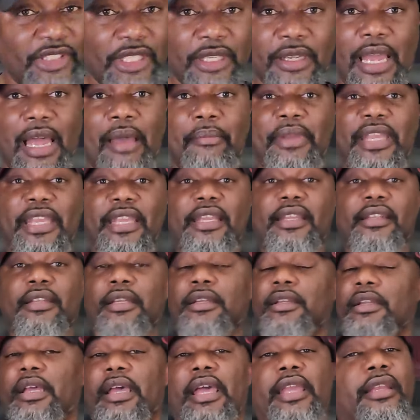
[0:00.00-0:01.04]
I mean,
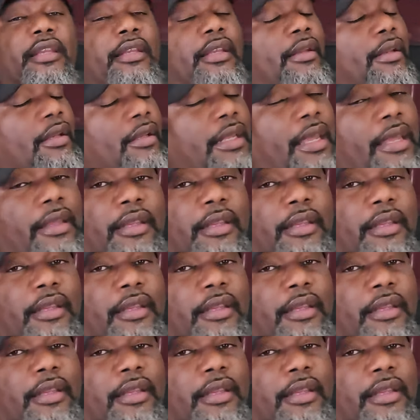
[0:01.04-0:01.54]
hey,